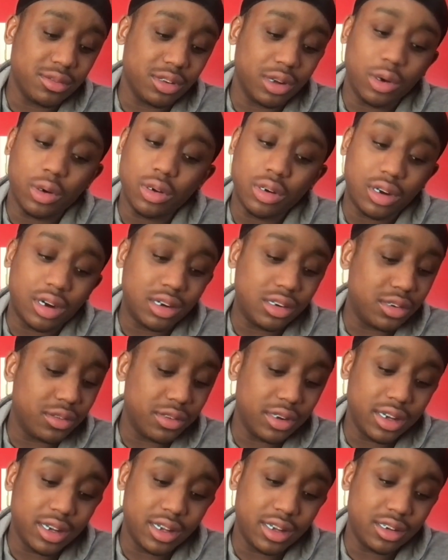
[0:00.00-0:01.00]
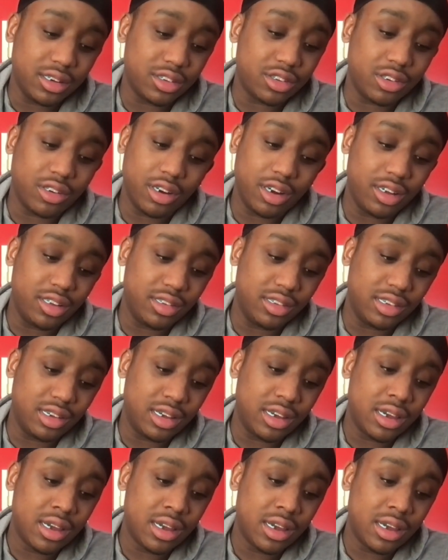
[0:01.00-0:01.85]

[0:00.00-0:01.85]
and it's crazy.